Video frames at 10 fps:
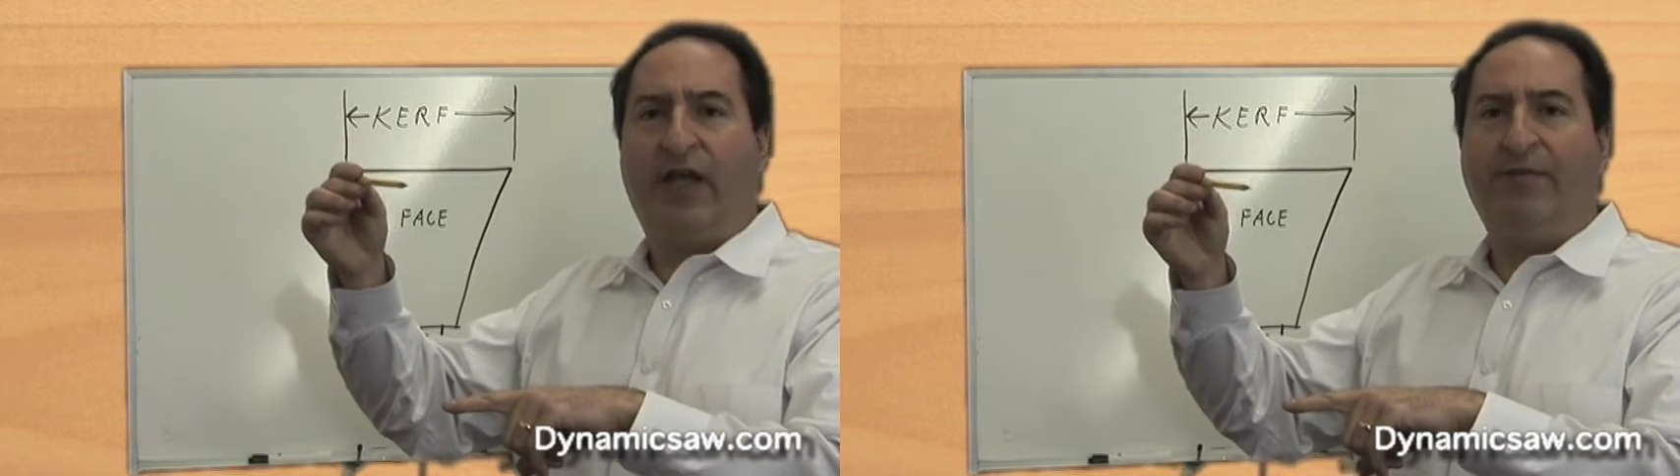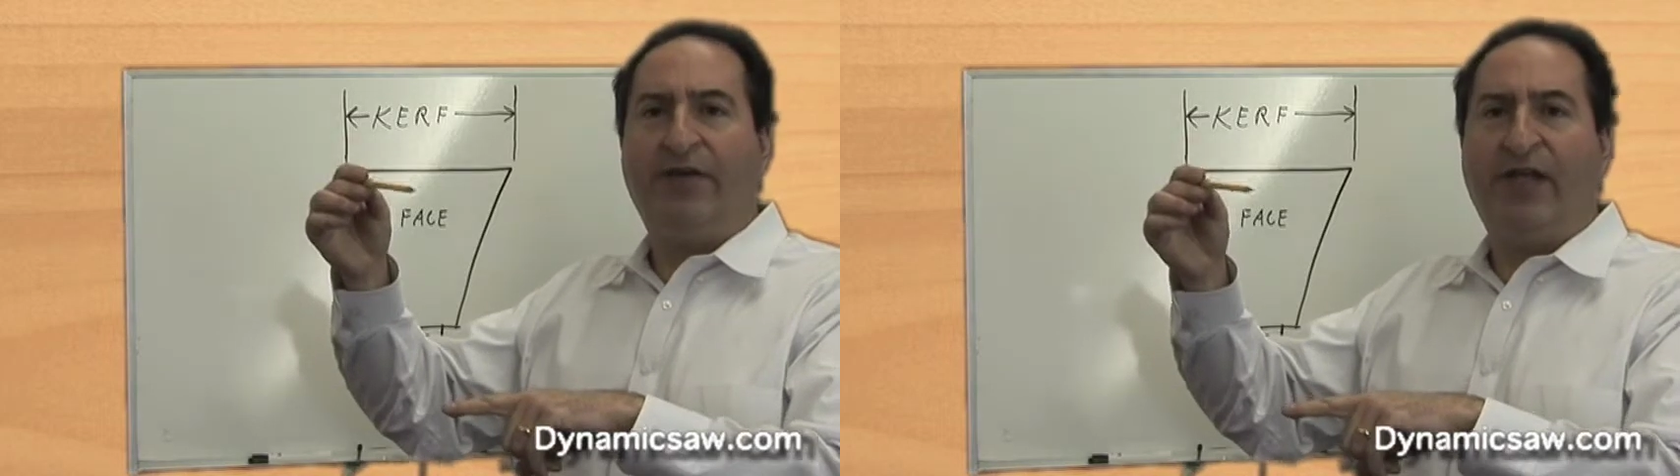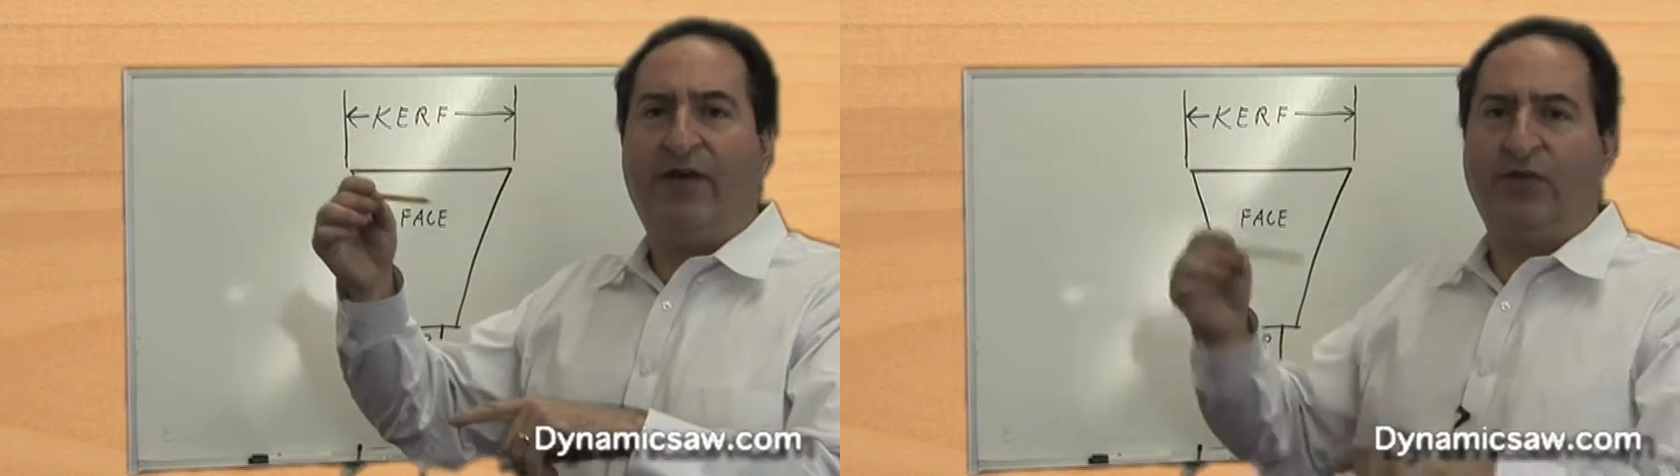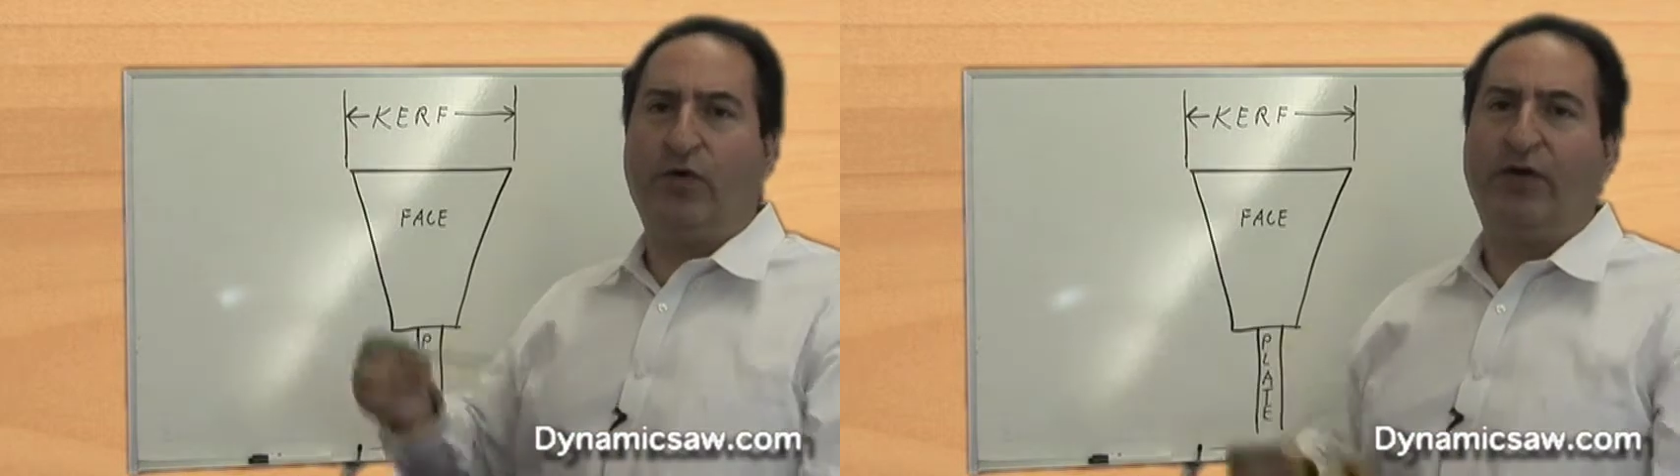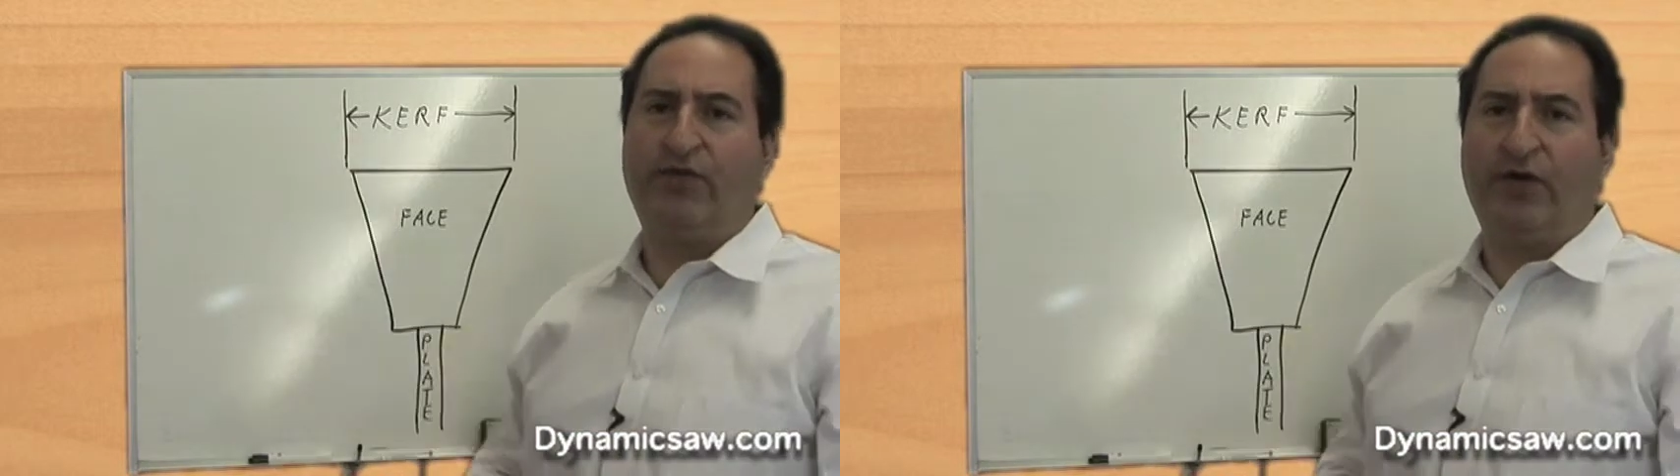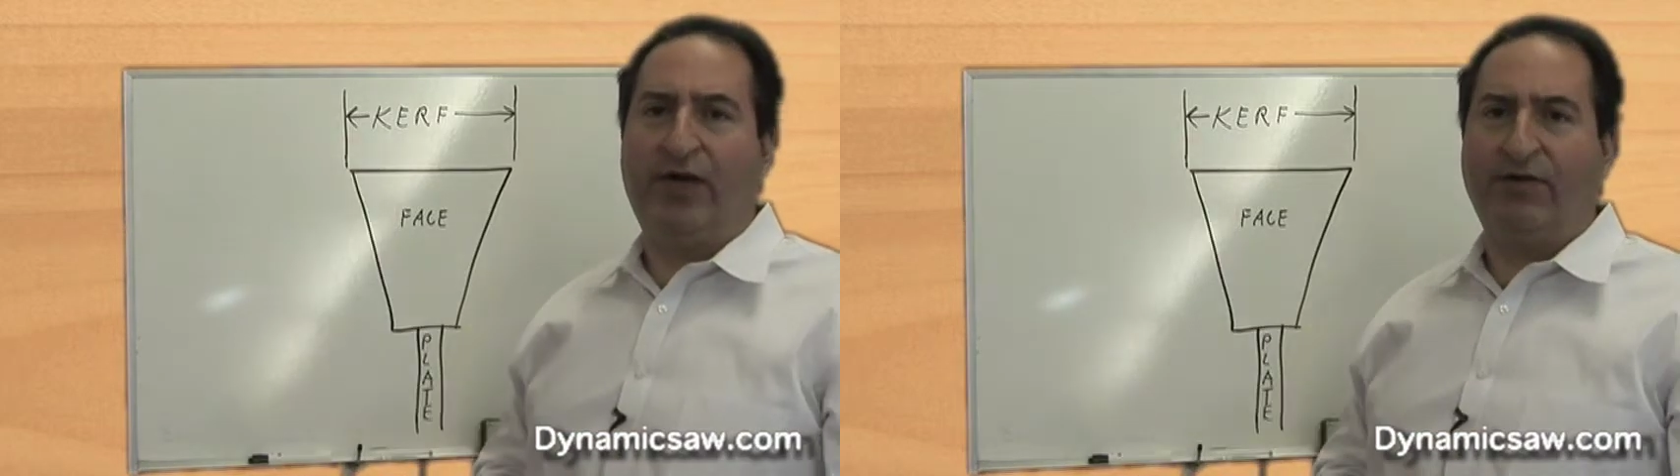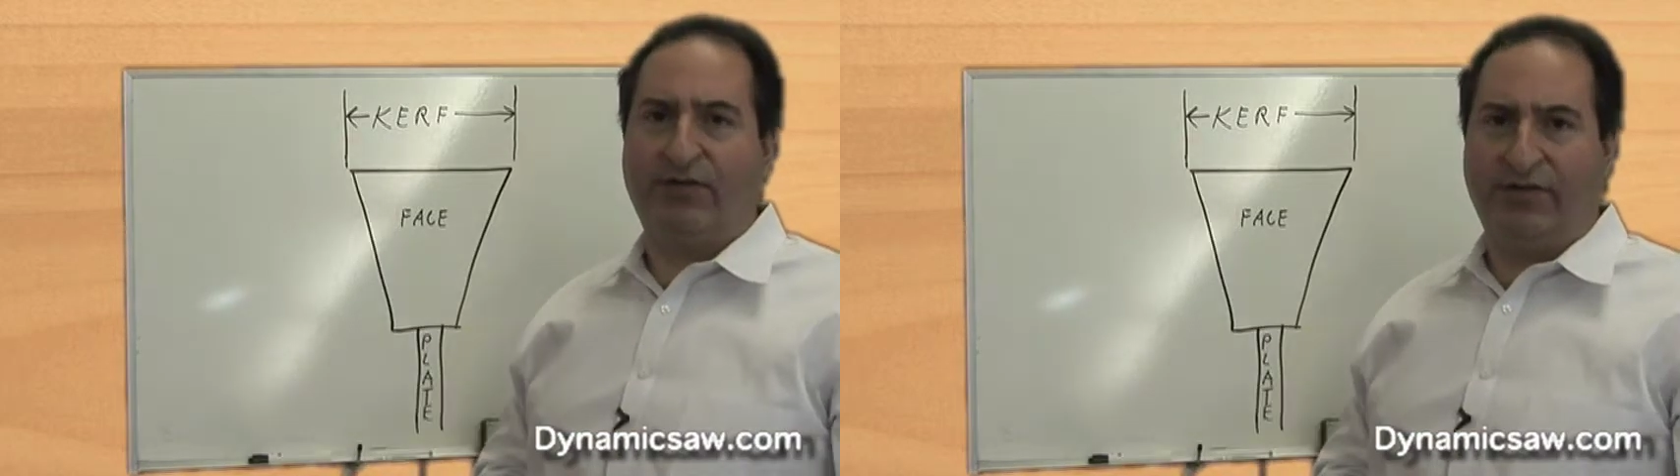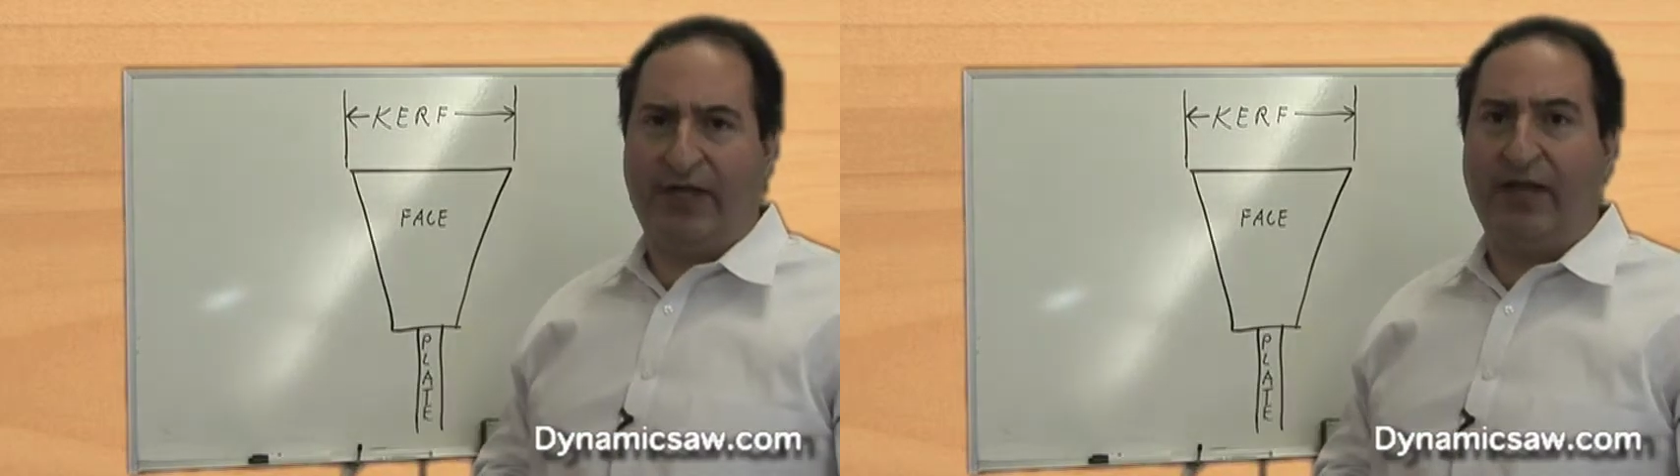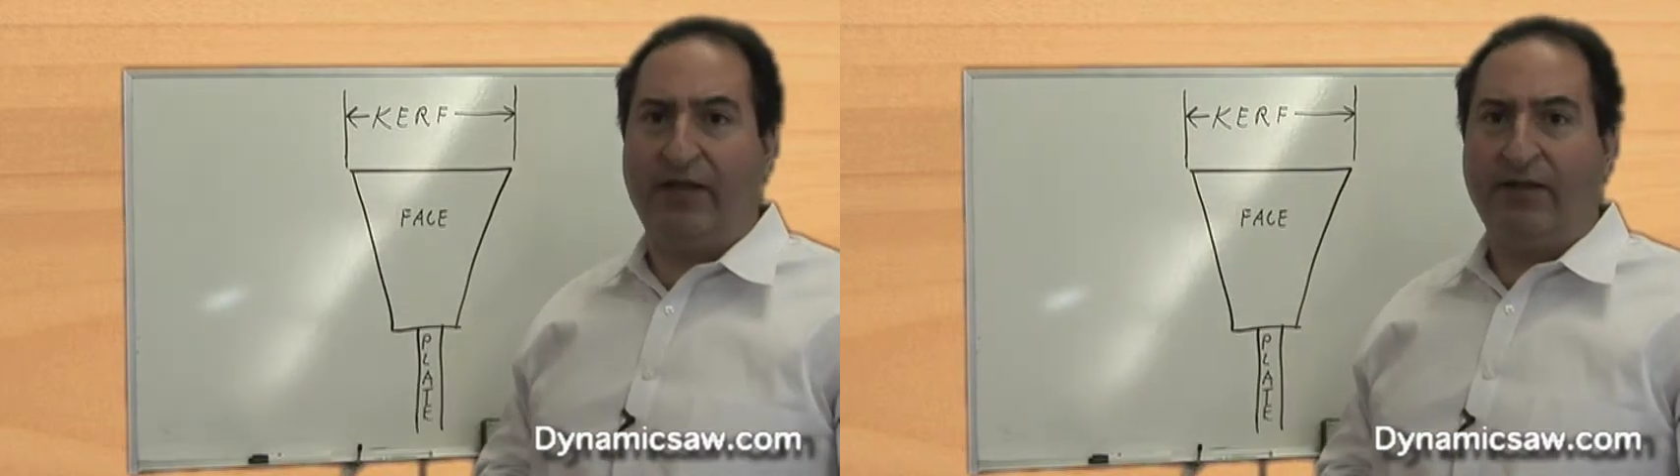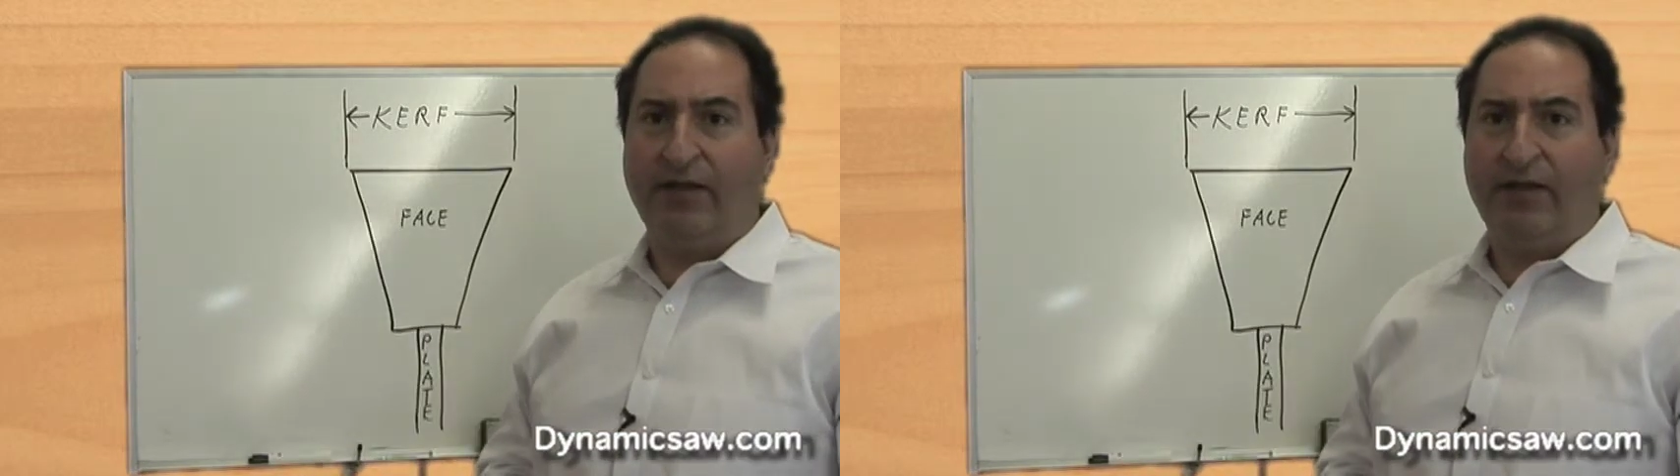MDF 24 hours a
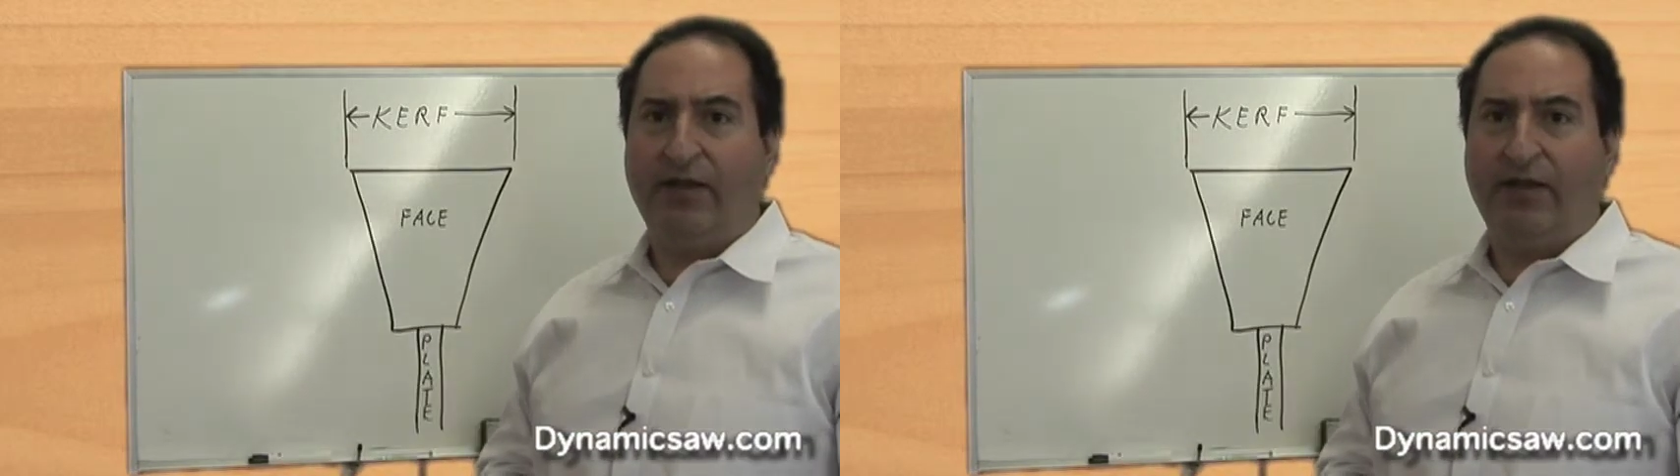day.